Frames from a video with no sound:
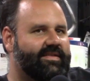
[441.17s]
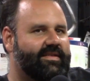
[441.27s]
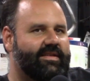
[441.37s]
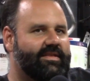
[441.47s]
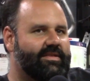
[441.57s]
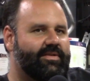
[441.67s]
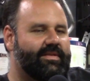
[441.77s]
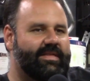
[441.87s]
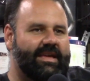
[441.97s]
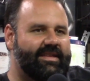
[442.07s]

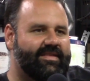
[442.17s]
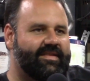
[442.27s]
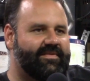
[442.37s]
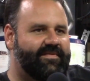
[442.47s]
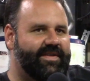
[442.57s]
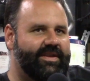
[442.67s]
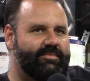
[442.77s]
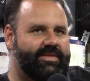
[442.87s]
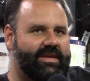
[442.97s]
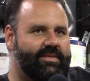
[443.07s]
and he just didn't fit in
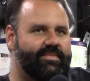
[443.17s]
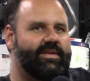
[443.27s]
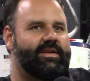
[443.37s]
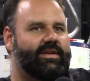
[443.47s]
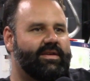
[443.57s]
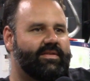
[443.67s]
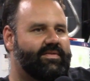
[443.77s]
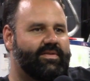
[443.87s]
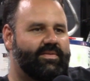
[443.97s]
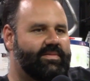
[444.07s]
with them,
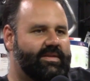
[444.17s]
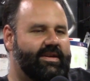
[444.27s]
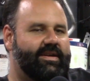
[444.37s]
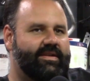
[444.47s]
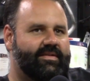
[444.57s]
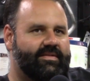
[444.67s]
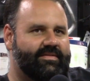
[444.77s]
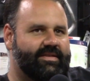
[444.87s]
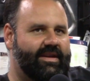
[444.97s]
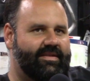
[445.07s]
so they
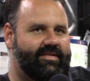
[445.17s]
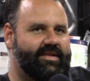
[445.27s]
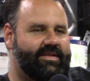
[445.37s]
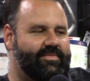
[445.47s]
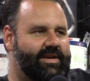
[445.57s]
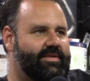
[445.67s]
sent him out.